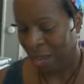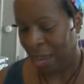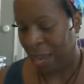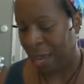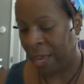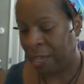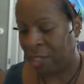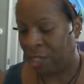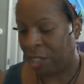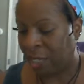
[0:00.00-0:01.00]

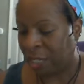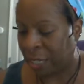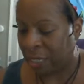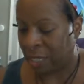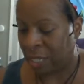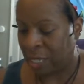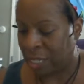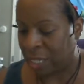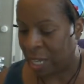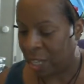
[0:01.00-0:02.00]
And let's see, the
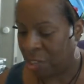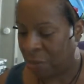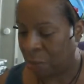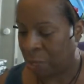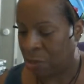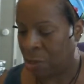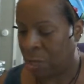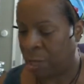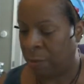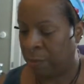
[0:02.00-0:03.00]
10th
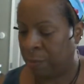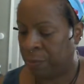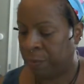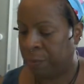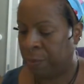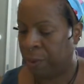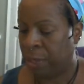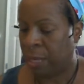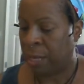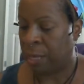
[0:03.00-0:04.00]
dimension
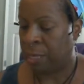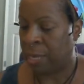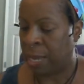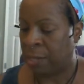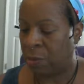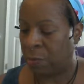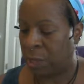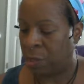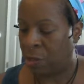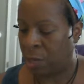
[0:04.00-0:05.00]
is that
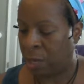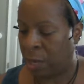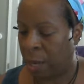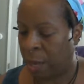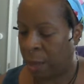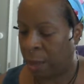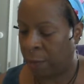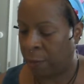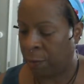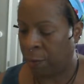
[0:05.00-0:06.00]
dimension
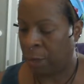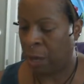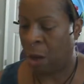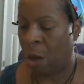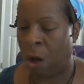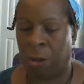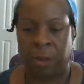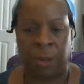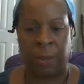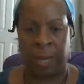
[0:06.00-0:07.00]
of all
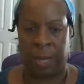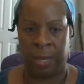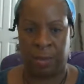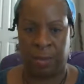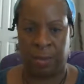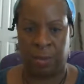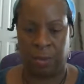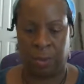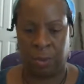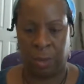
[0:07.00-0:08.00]
there is.
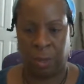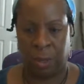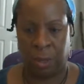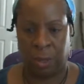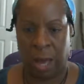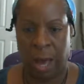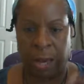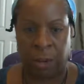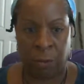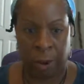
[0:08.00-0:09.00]

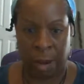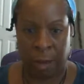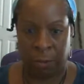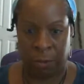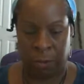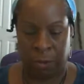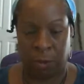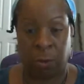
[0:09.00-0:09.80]
Higher realms, the